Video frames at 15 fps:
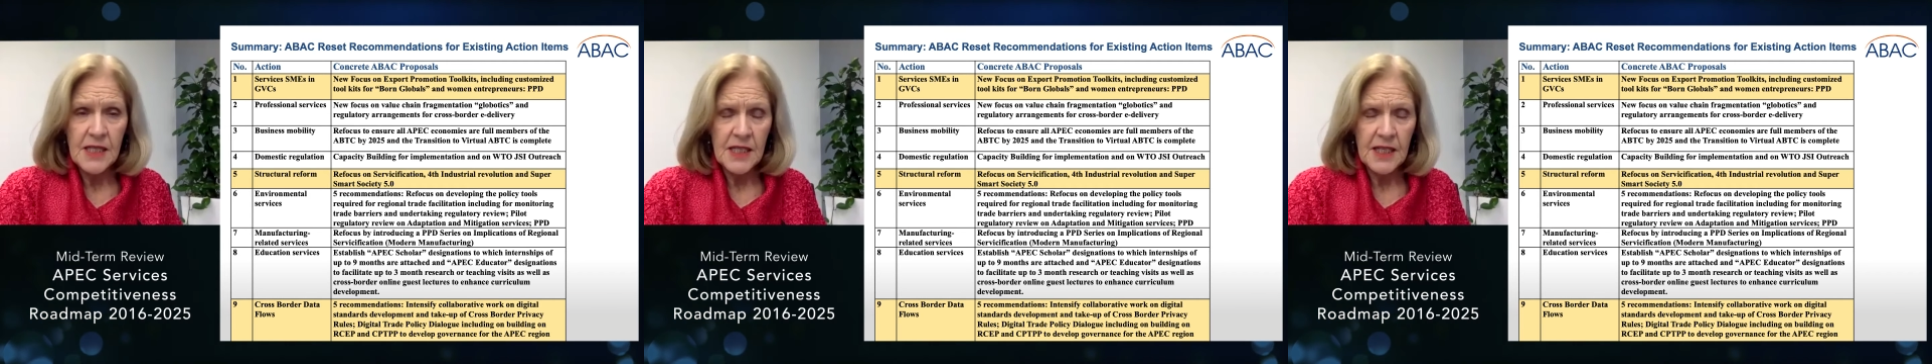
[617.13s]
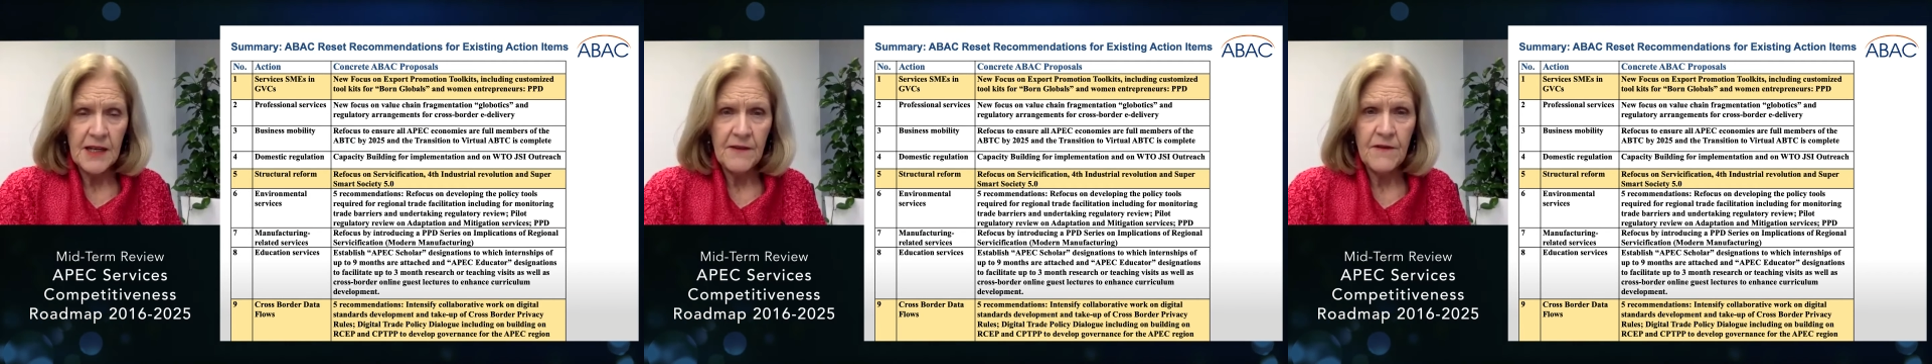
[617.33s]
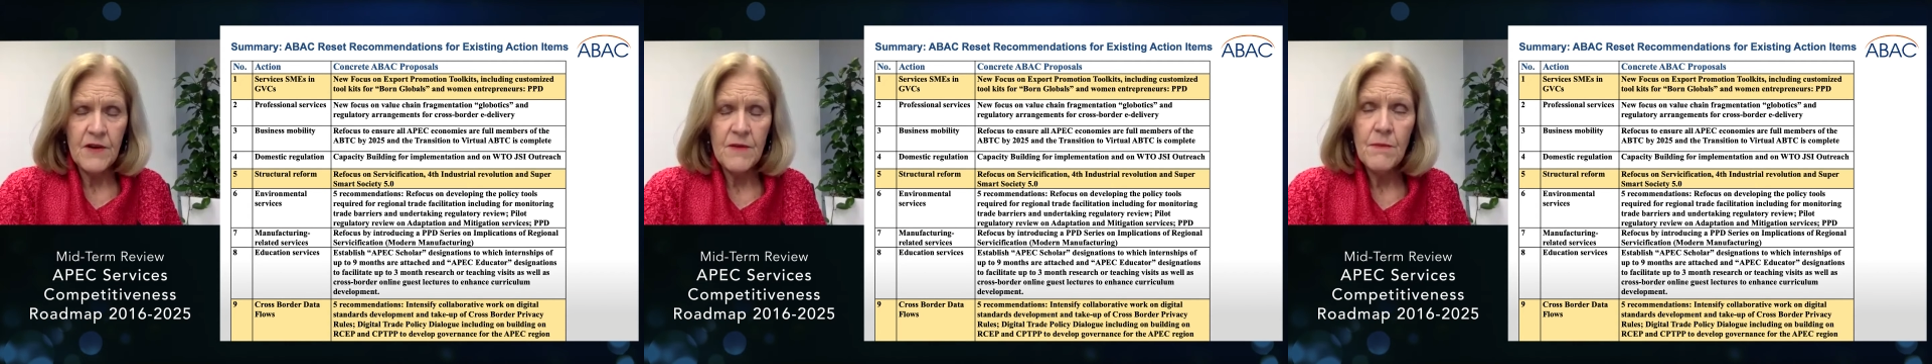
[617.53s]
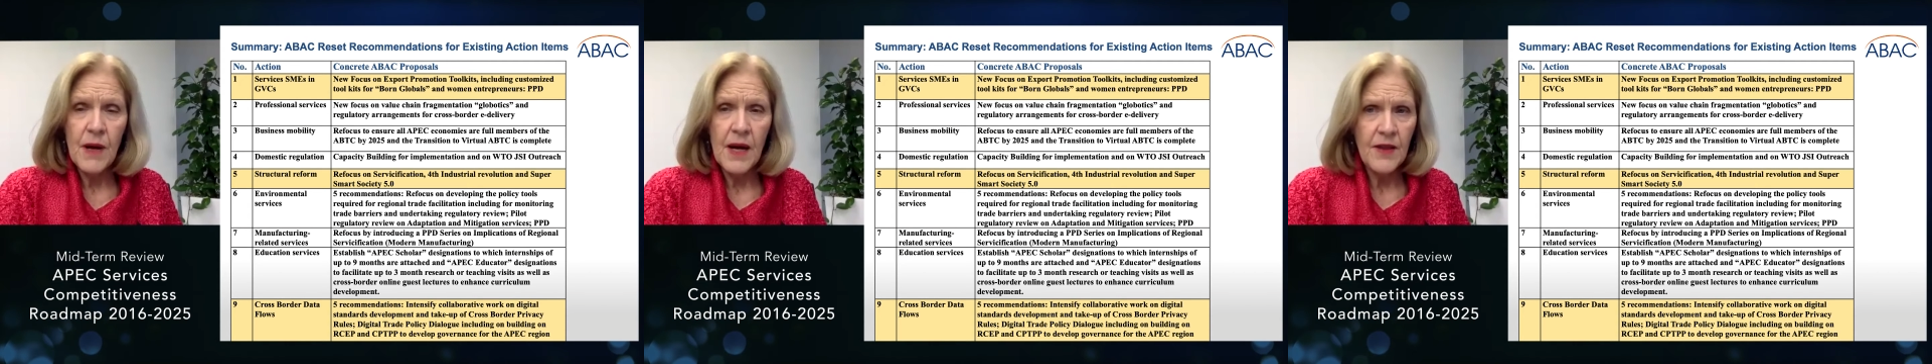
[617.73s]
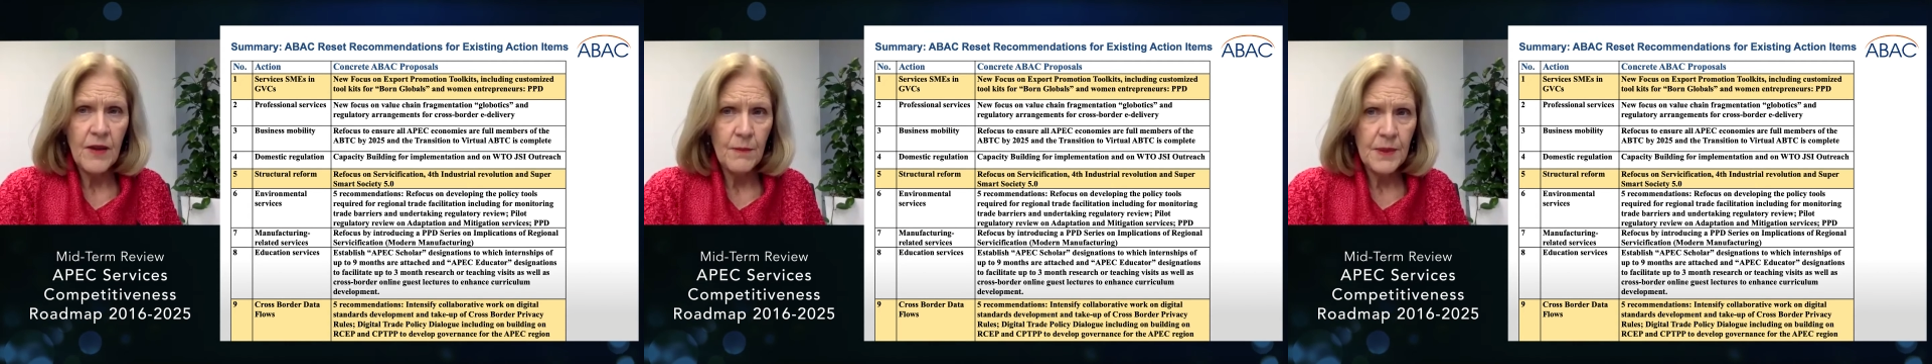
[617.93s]
is given
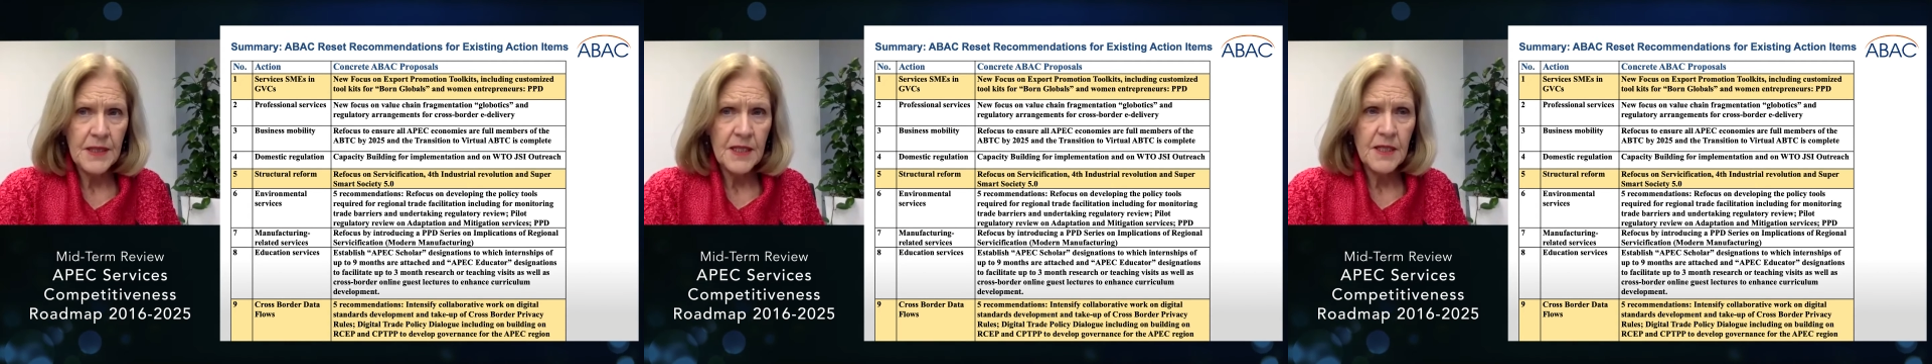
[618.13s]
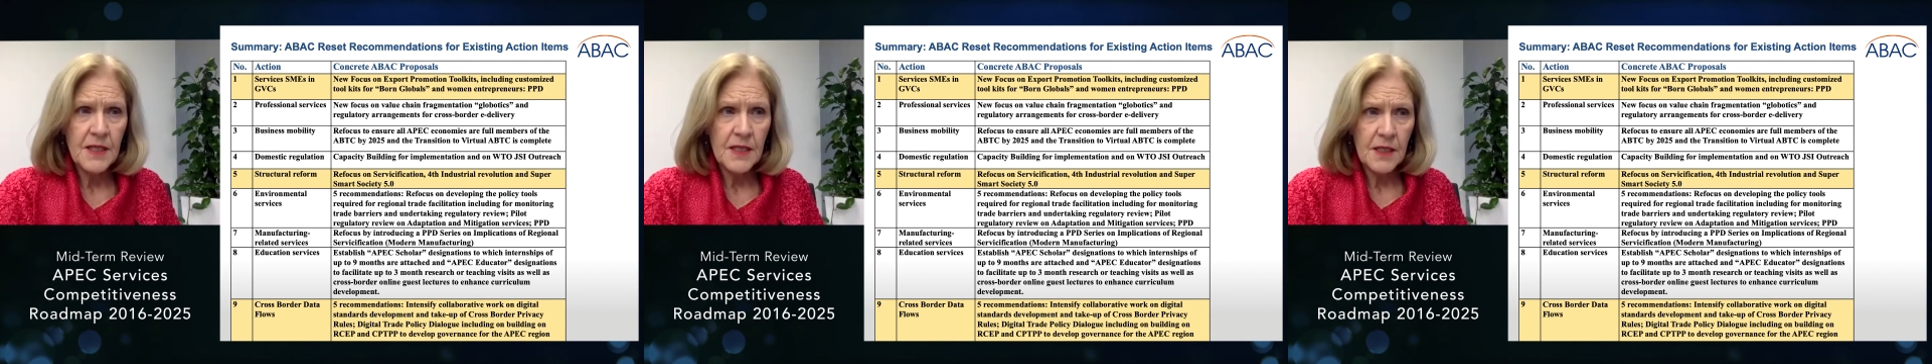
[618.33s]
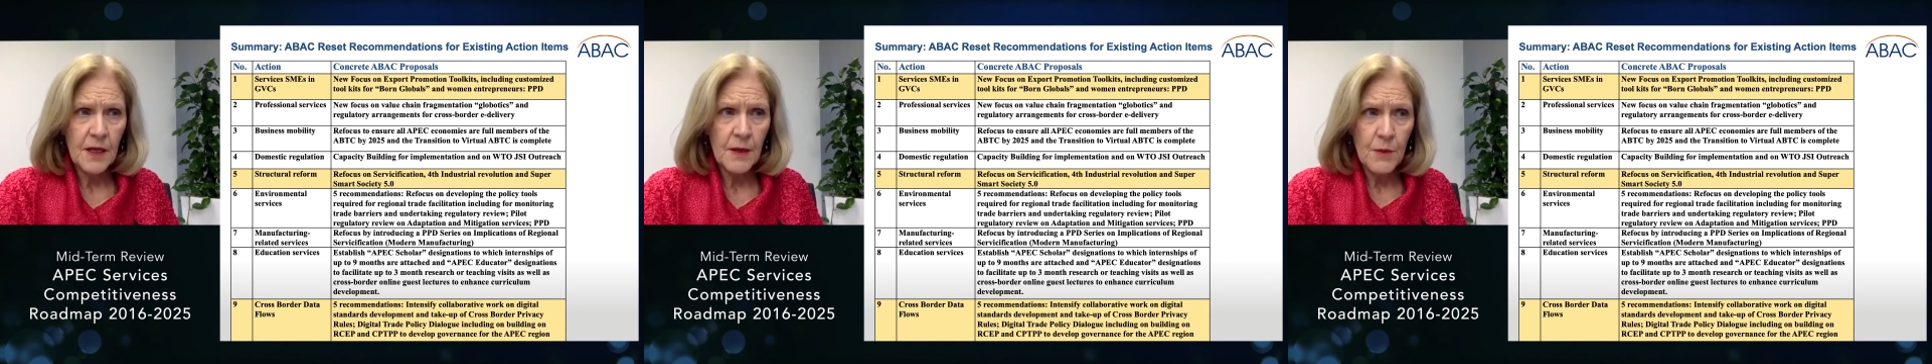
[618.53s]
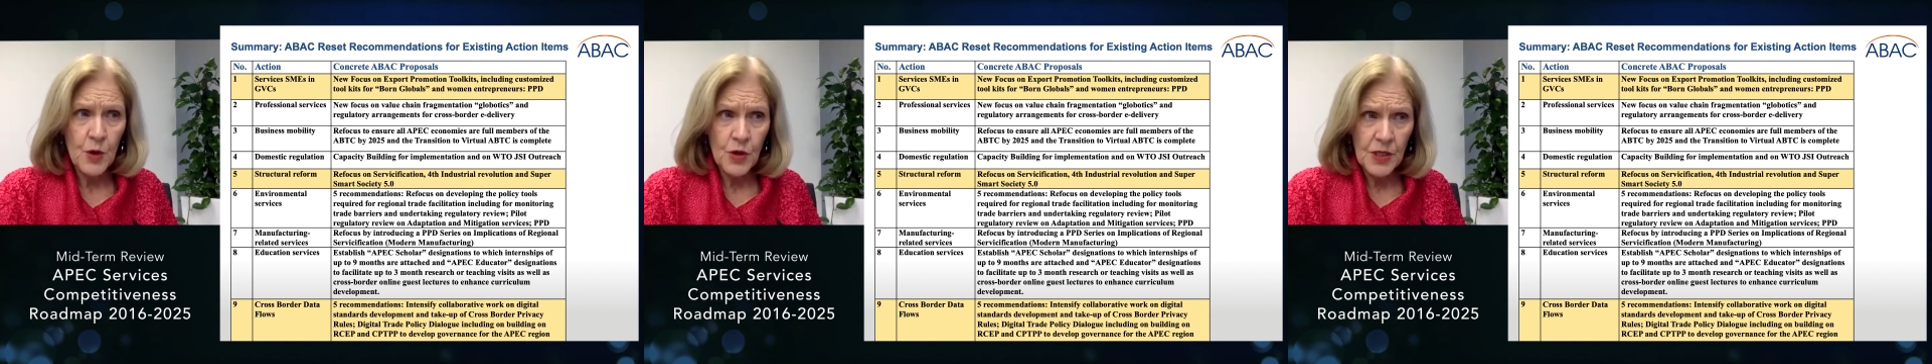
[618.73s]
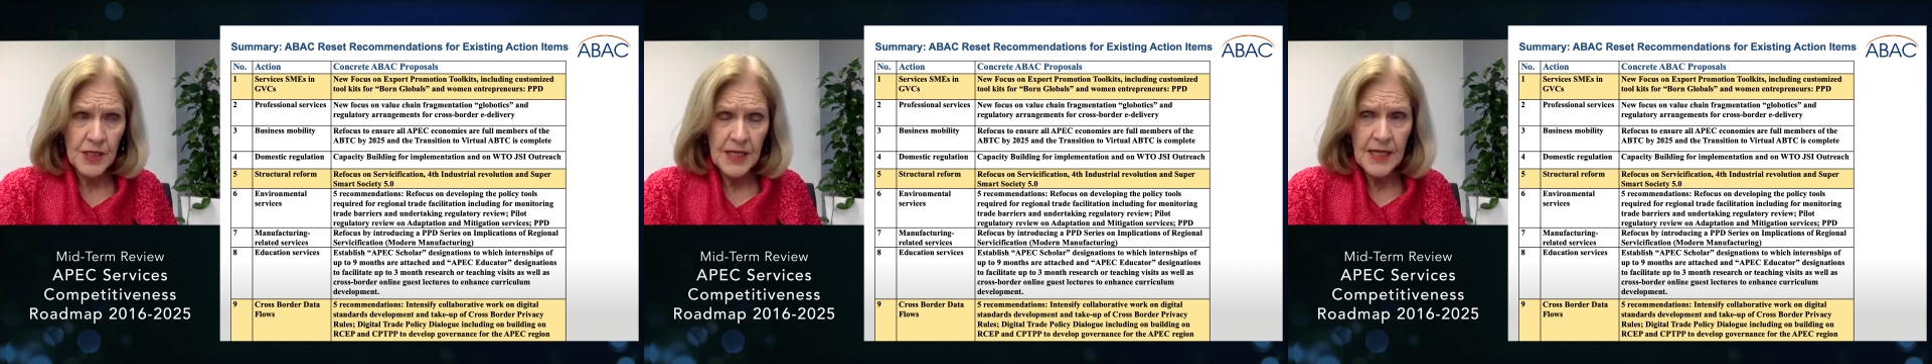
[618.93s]
by the business
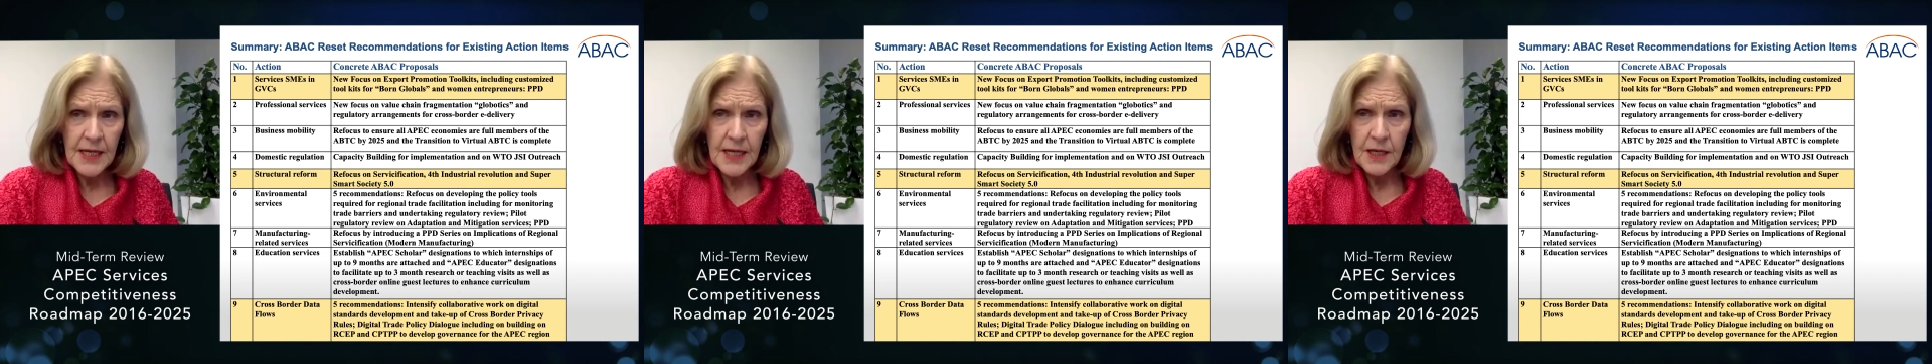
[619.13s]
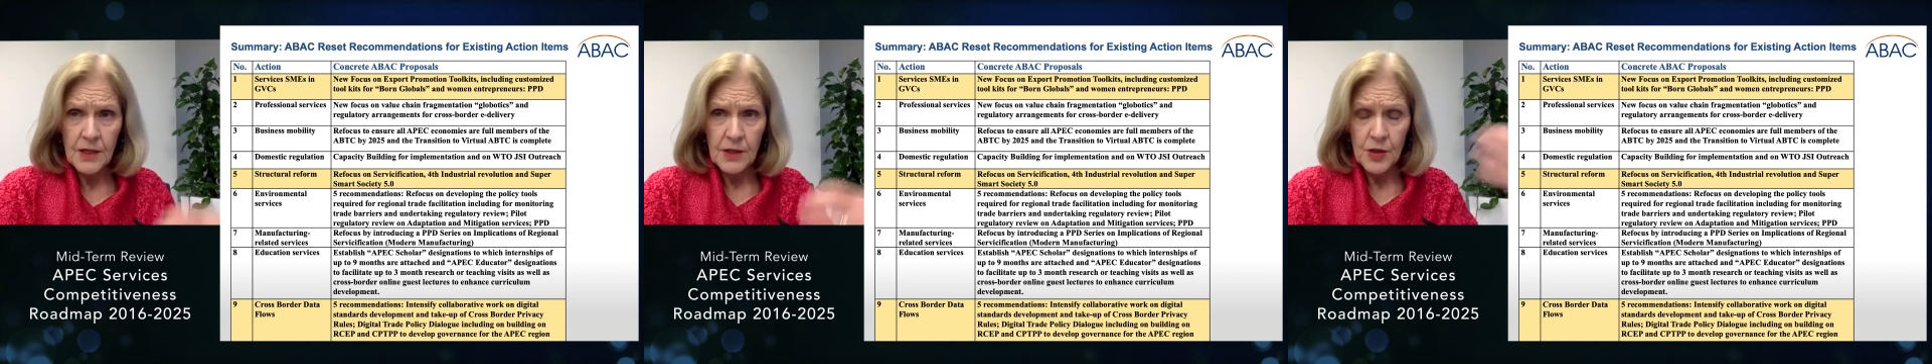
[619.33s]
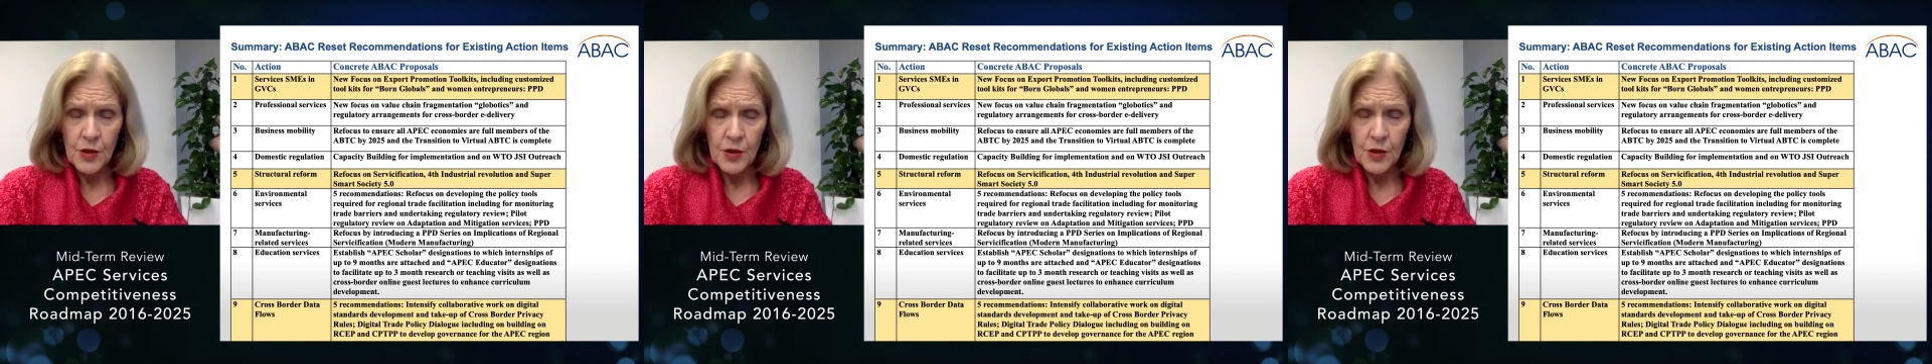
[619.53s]
community